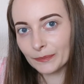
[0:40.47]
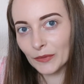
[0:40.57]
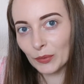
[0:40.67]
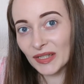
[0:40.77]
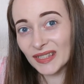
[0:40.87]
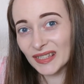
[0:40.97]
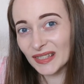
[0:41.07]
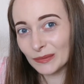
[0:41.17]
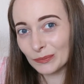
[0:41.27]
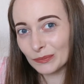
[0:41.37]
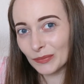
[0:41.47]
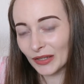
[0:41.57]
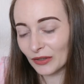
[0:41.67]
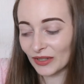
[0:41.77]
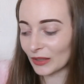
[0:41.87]
tweezers, I
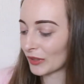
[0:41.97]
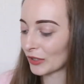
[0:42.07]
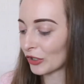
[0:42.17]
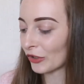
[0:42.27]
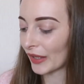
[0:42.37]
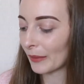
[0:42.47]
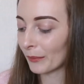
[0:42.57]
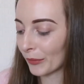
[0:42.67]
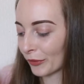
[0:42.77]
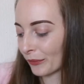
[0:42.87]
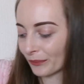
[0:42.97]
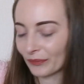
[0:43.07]
don't really know what you call them, but